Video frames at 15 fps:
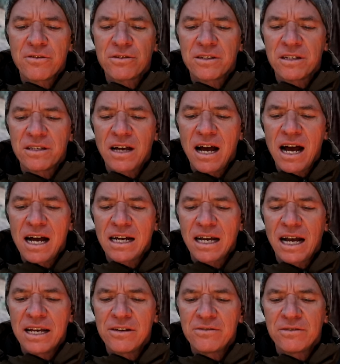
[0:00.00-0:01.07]
there is a dock
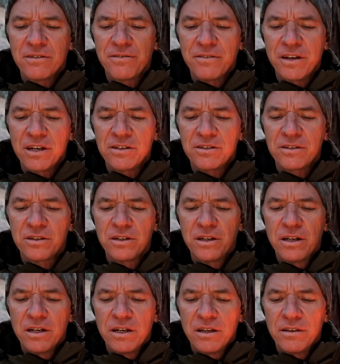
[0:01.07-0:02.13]
I used to fish
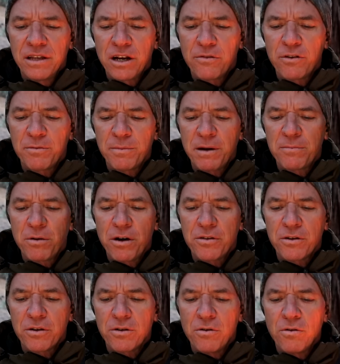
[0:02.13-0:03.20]
there with my
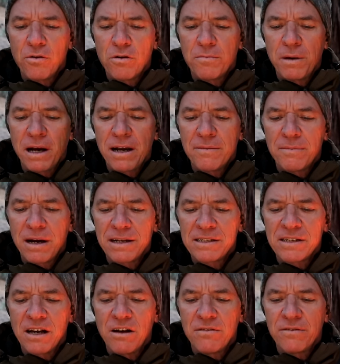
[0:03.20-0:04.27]
brother or by
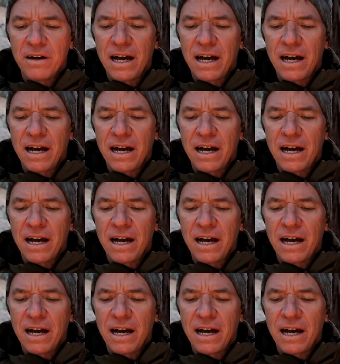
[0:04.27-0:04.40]
myself.